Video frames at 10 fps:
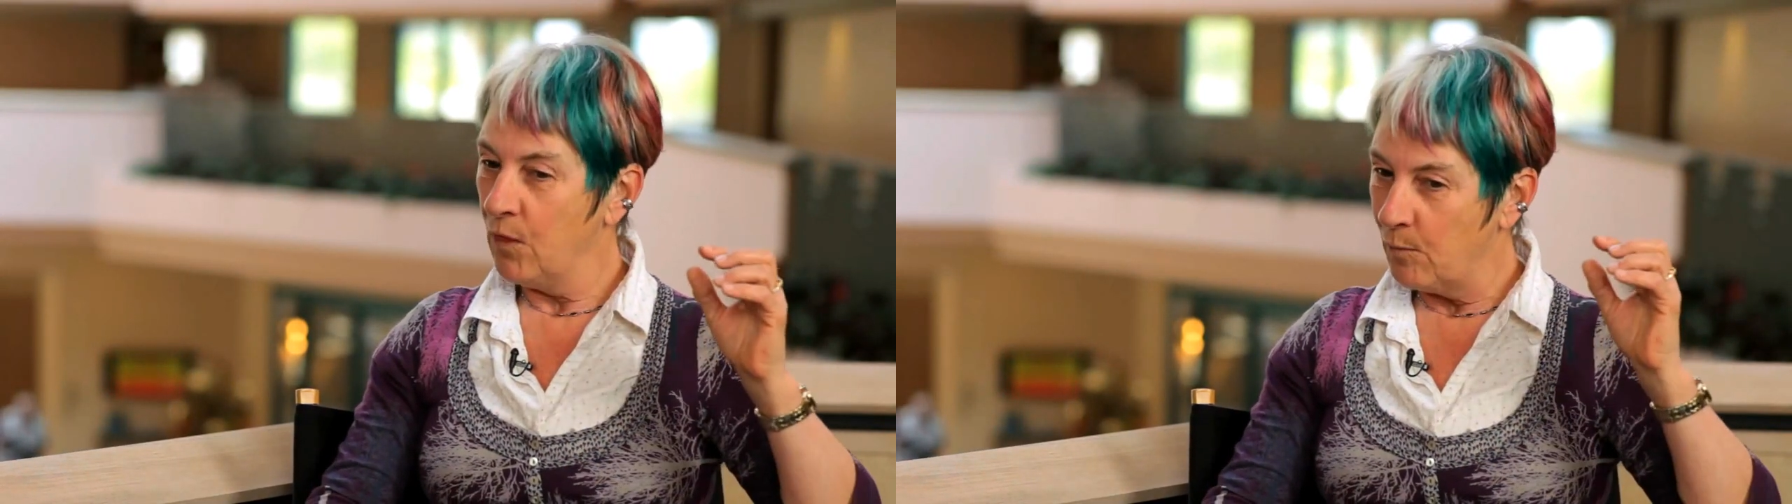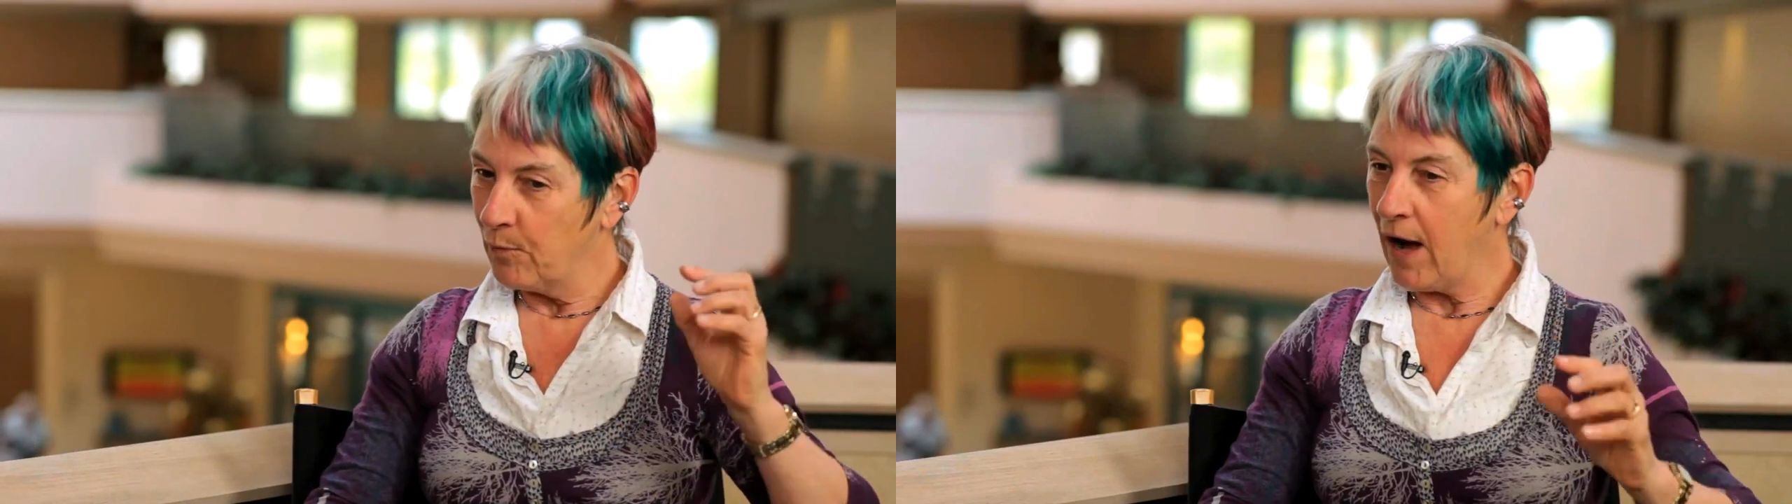
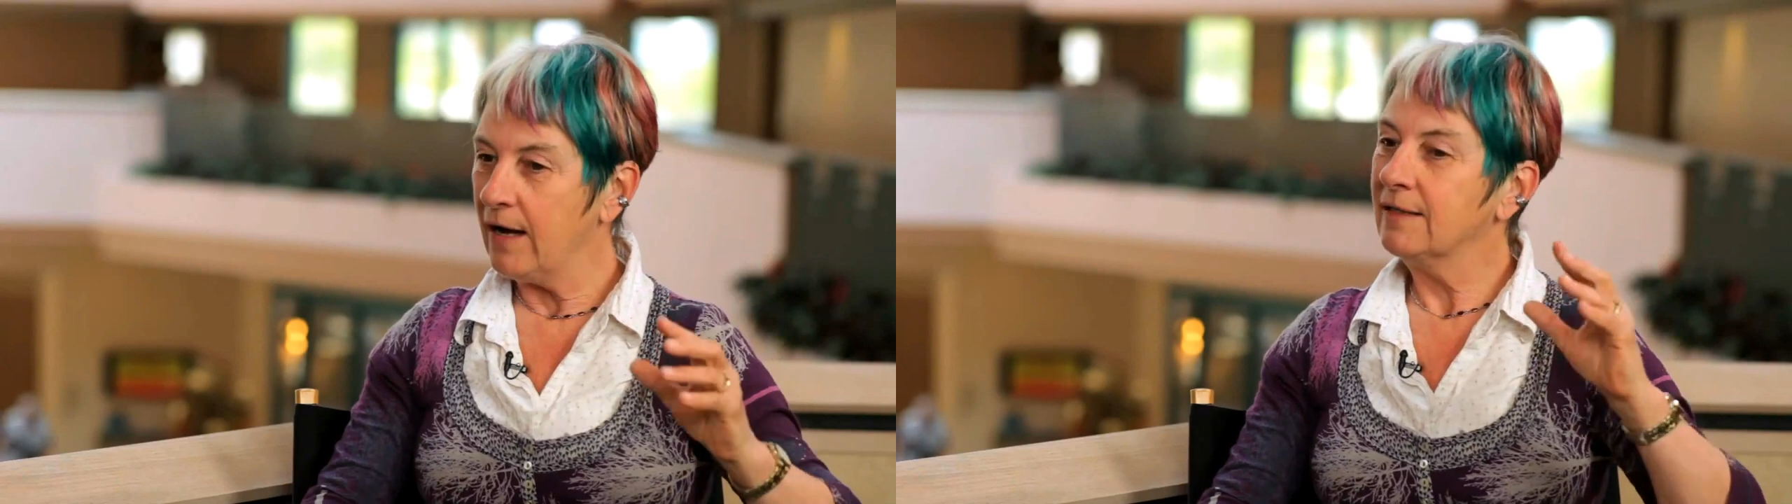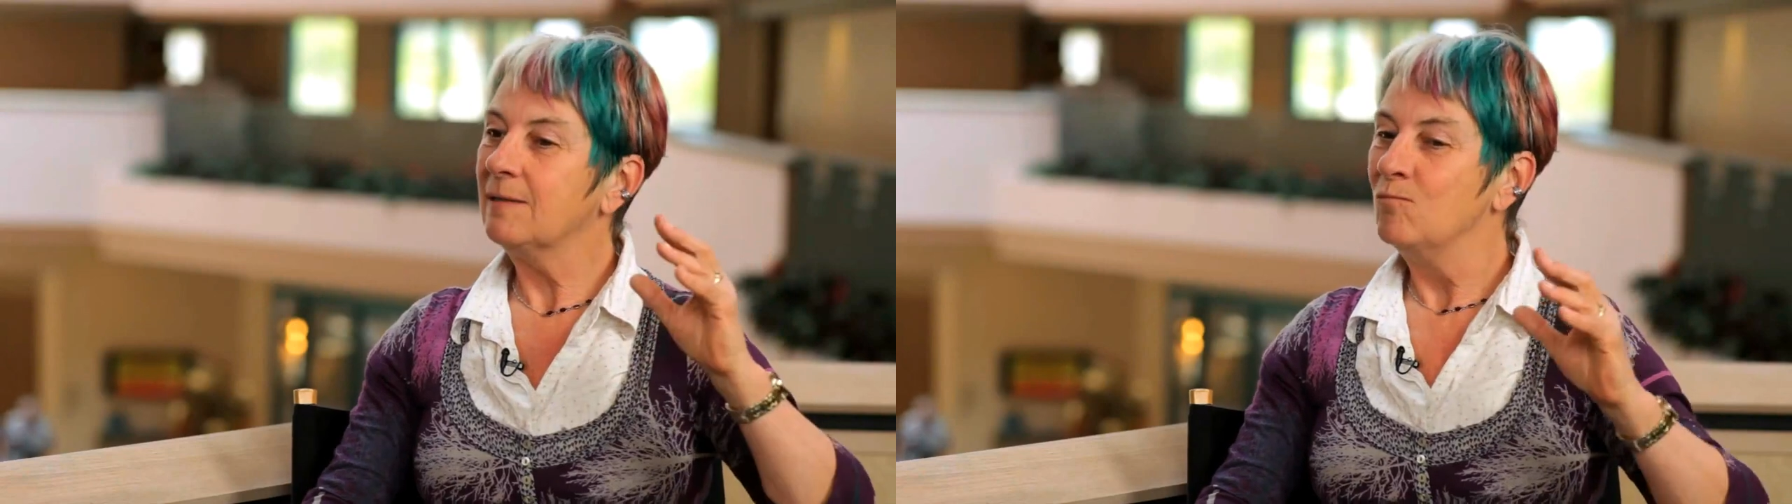the
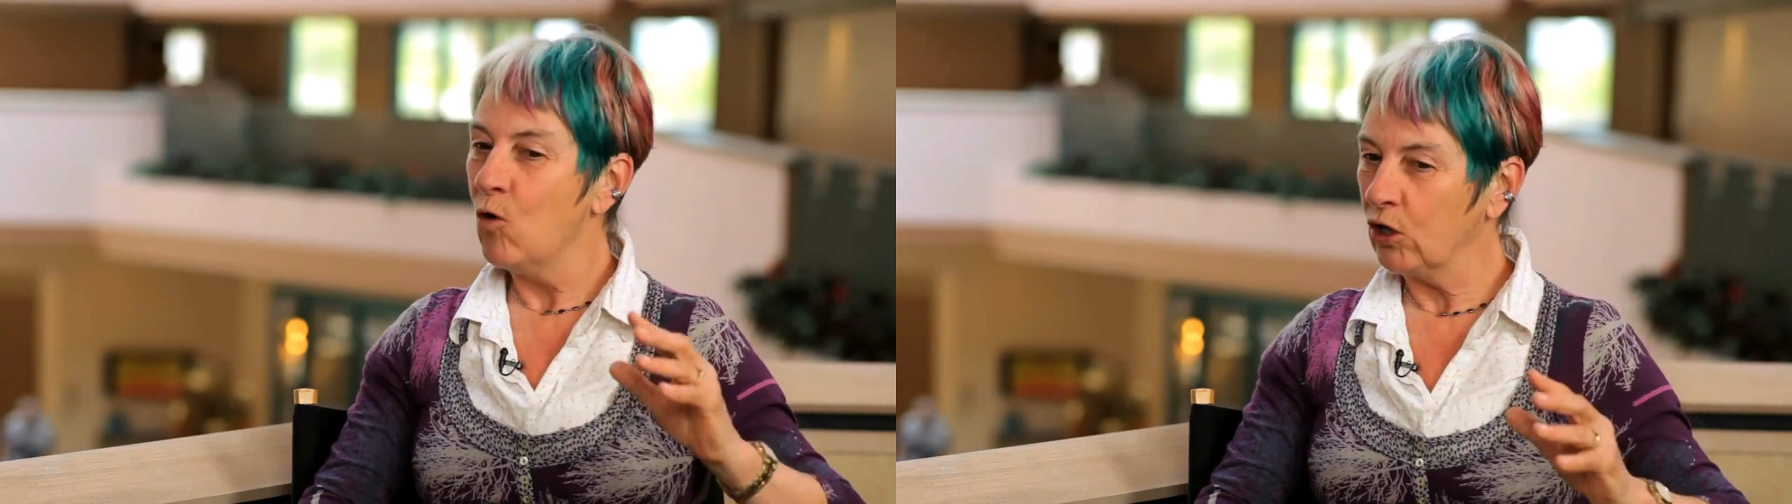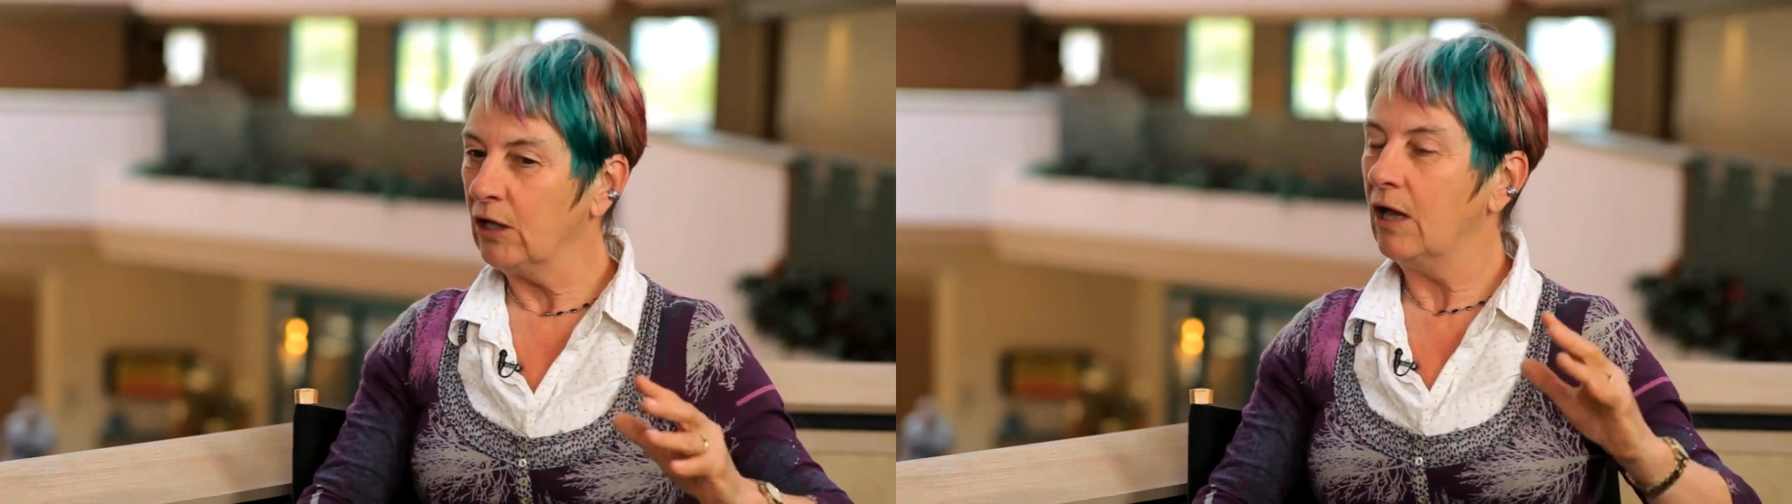brain's
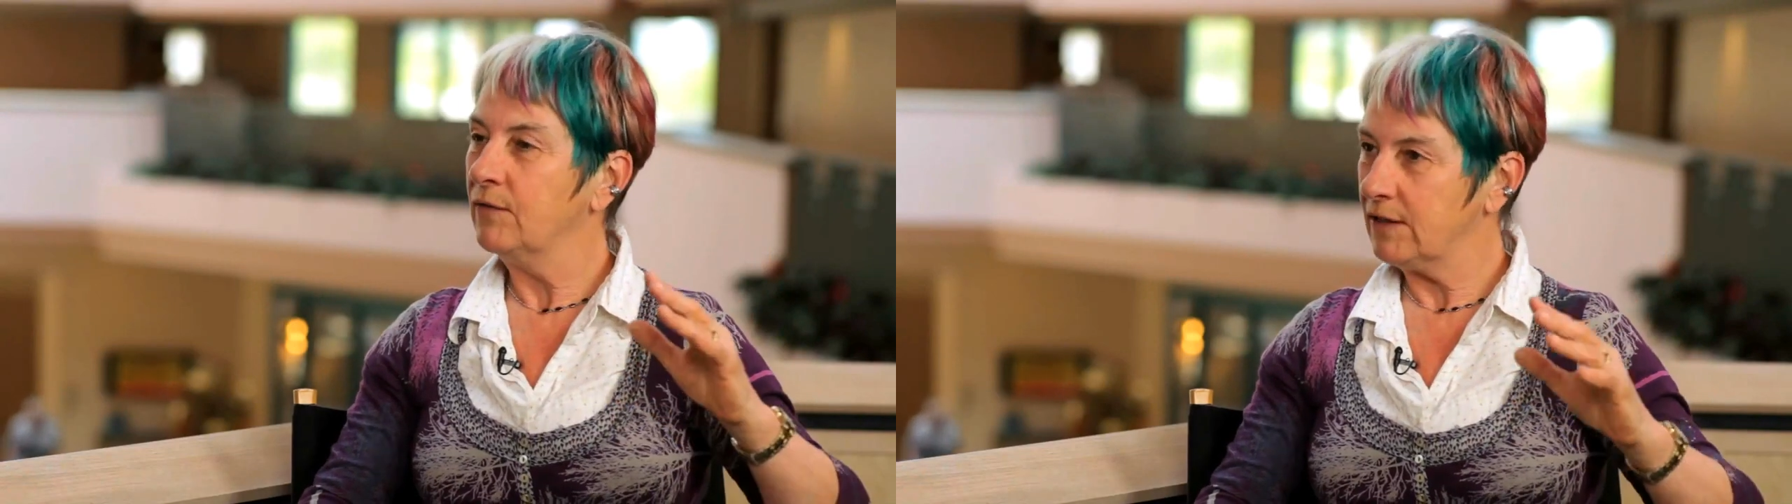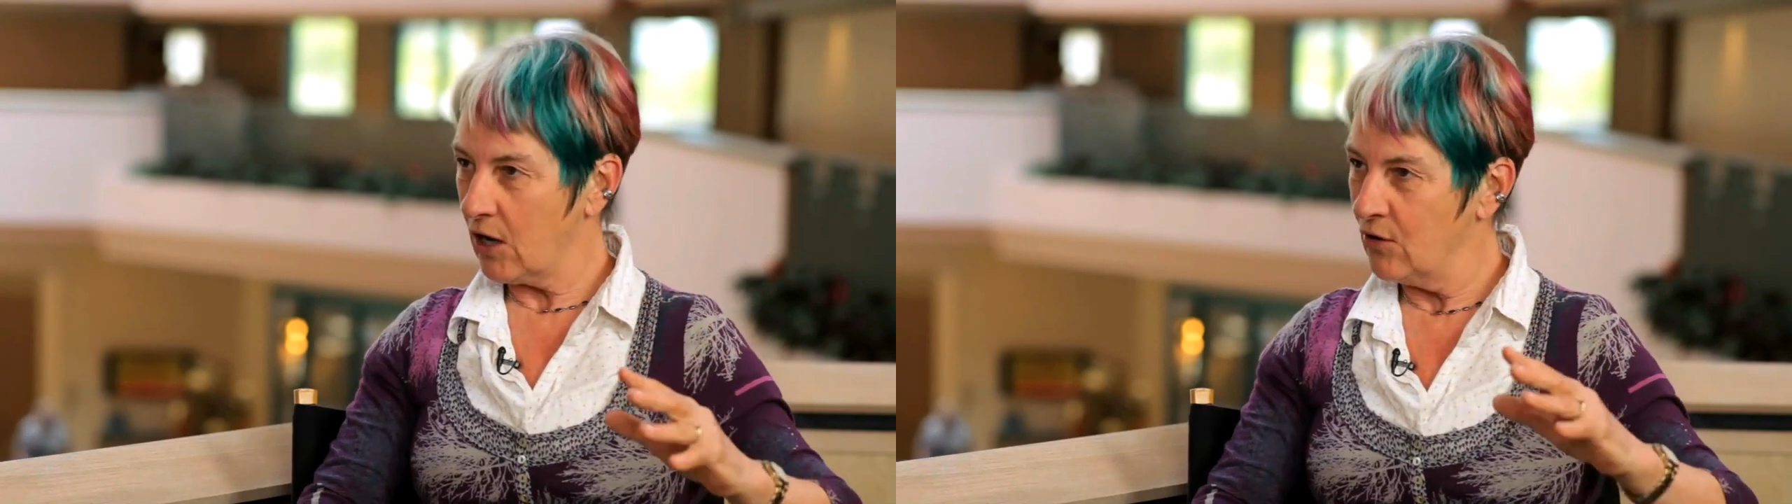model of its